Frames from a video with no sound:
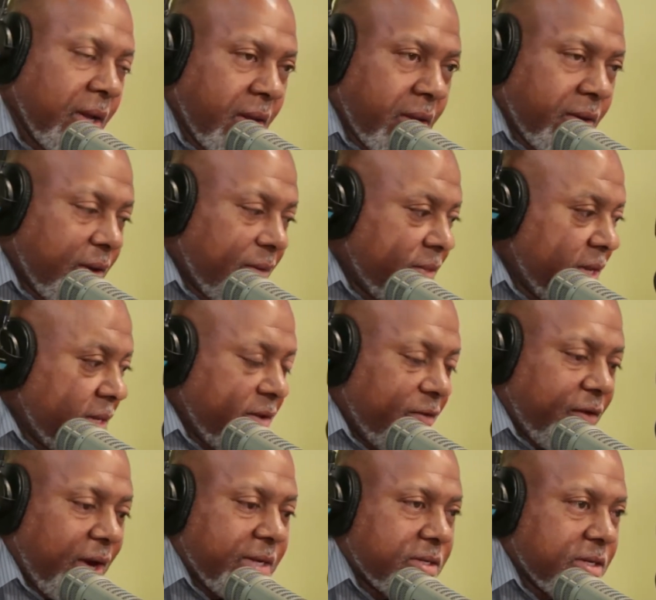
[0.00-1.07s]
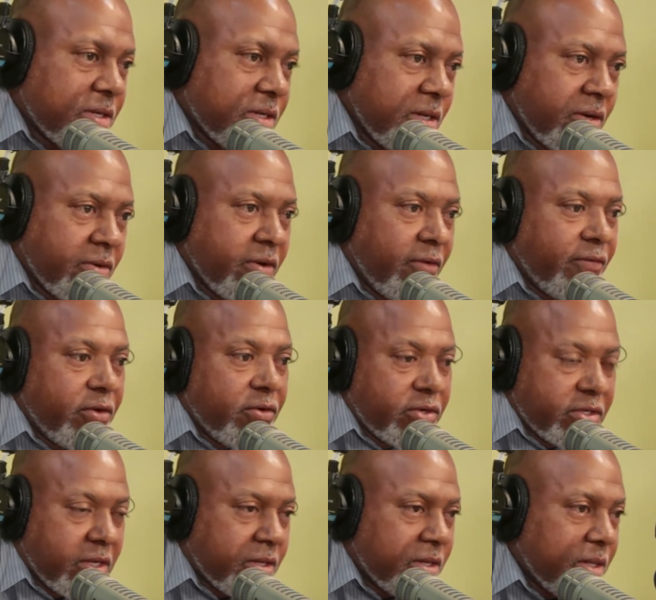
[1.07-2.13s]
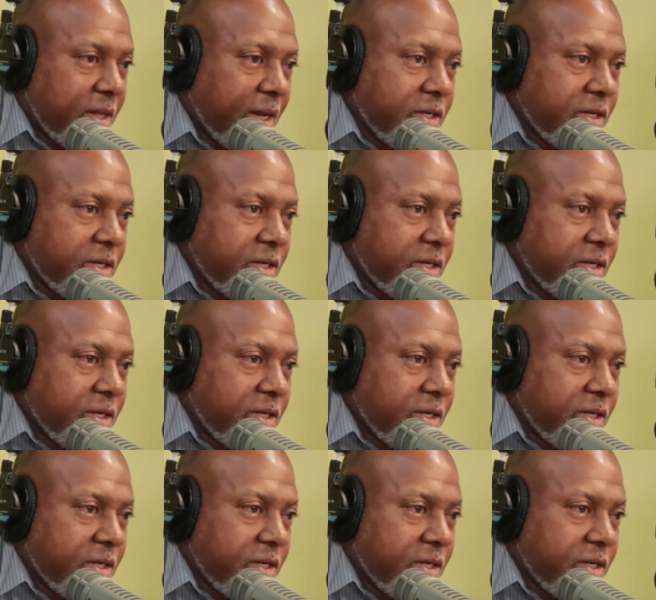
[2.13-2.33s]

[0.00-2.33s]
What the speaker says: There are devices now, if you sit in that